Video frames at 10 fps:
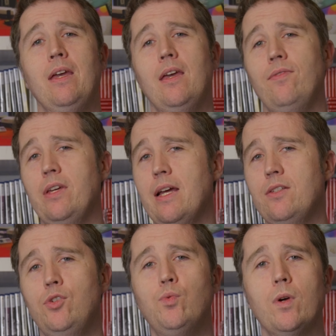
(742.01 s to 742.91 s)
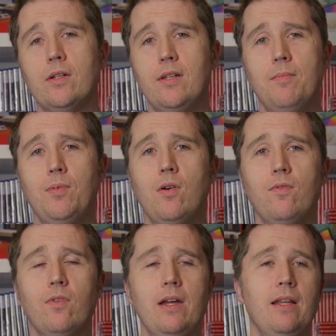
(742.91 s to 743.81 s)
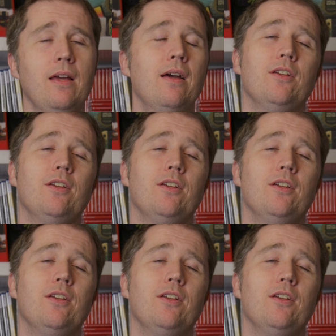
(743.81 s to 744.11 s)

If you get too worked up over it,